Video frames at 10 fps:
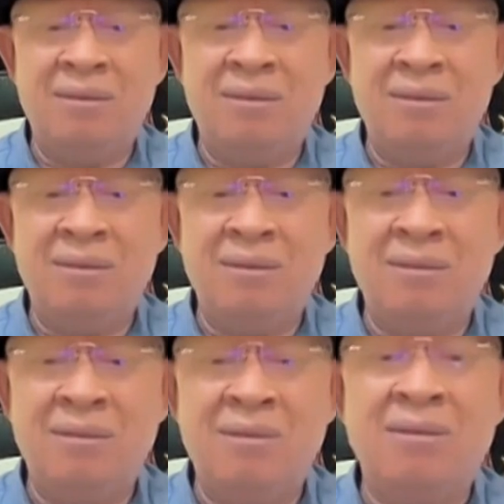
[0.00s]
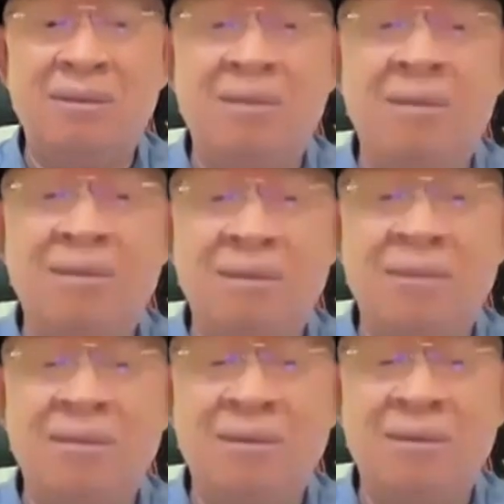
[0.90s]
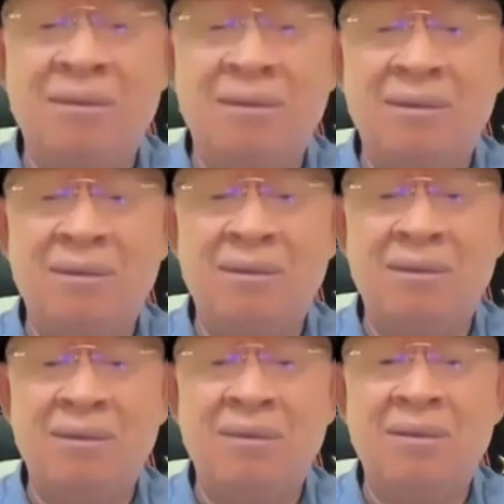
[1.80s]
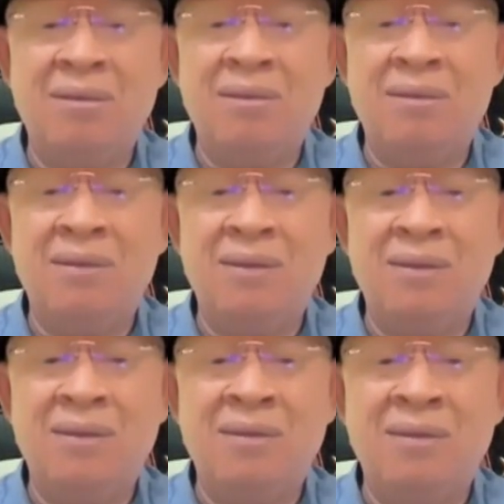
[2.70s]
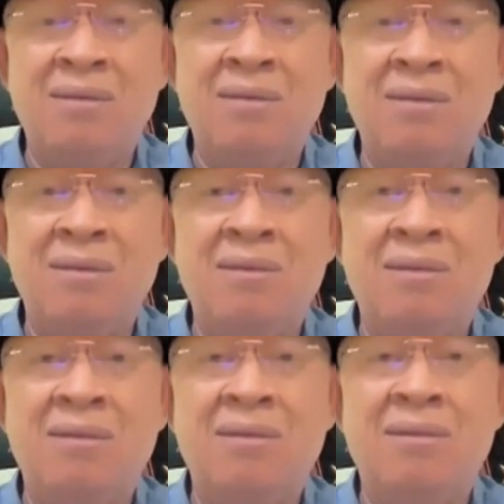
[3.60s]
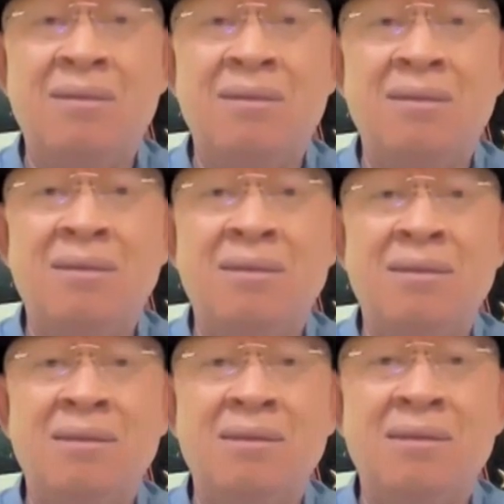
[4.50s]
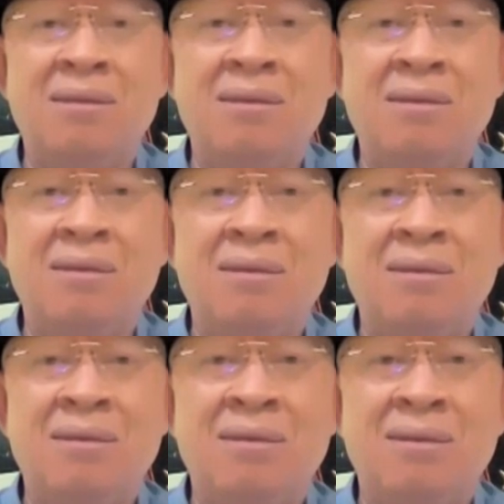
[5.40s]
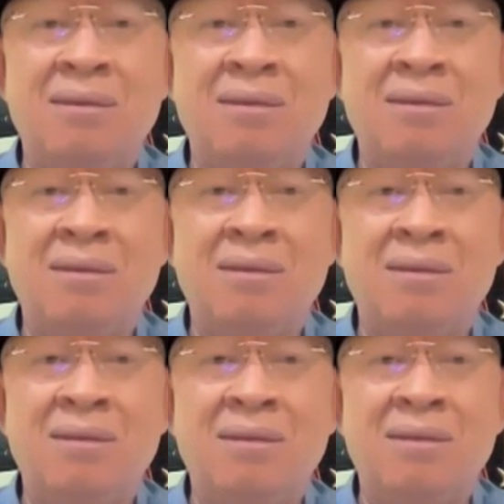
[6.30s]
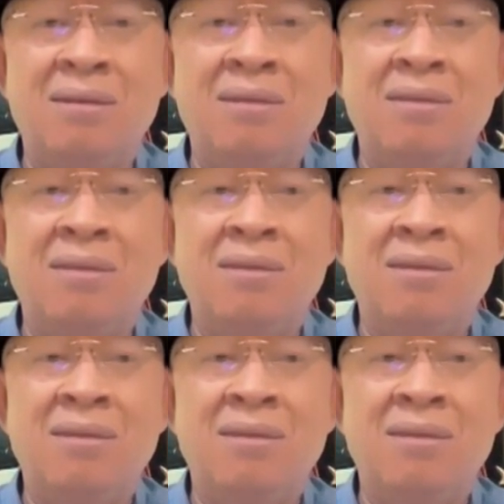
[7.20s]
No words are spoken by the person on screen.